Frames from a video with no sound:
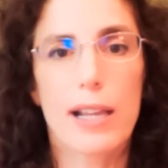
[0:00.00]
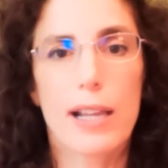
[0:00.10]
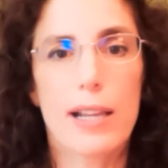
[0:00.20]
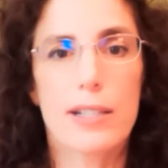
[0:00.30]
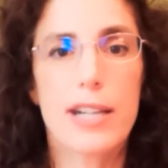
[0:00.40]

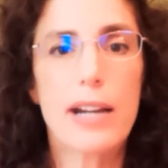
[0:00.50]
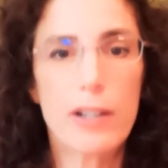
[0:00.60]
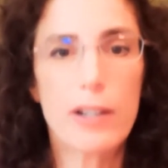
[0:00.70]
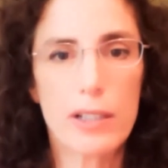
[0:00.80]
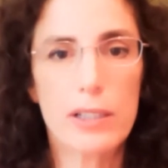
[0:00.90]
in
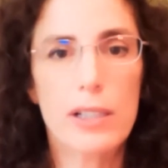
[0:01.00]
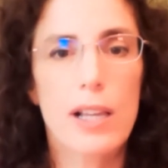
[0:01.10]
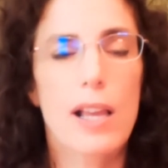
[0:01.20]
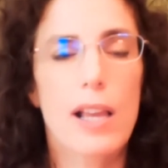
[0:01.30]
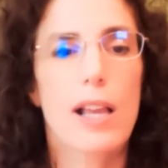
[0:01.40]
general,
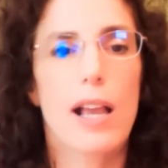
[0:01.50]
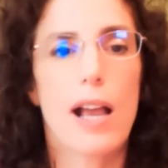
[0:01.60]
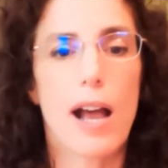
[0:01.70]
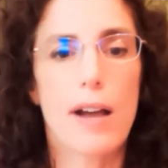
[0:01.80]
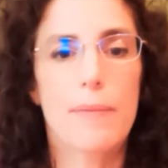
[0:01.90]

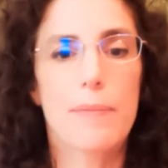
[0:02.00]
I